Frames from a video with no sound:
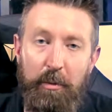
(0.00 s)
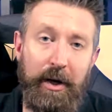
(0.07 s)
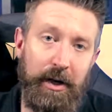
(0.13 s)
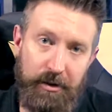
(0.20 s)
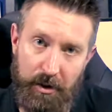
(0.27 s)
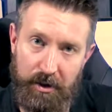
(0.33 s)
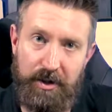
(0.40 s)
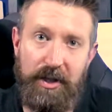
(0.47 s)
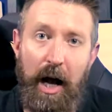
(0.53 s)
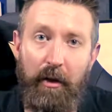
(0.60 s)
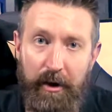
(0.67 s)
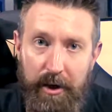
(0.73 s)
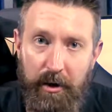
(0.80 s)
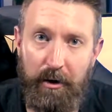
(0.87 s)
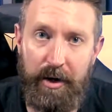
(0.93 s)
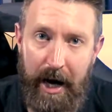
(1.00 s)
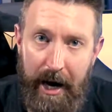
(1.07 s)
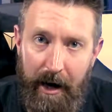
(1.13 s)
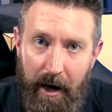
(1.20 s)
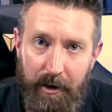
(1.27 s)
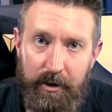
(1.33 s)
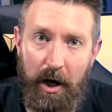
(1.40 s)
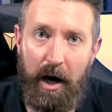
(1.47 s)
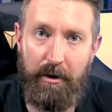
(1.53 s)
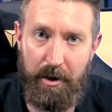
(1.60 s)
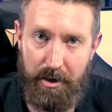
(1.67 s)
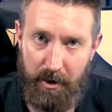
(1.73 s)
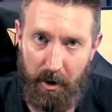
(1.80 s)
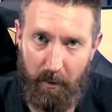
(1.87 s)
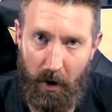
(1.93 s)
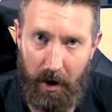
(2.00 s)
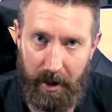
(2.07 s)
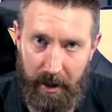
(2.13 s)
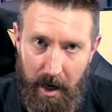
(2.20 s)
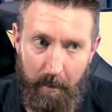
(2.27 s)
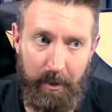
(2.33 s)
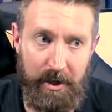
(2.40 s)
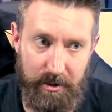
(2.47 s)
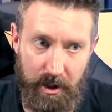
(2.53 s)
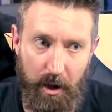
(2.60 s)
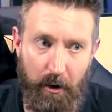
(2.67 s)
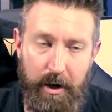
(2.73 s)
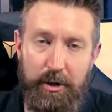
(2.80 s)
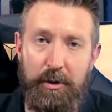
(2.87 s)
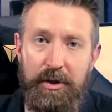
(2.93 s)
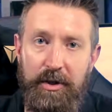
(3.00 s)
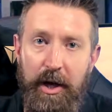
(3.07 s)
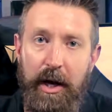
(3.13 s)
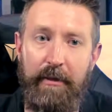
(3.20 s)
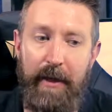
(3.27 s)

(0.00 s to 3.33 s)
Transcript: because they're selling your data to other third-party companies that are interested,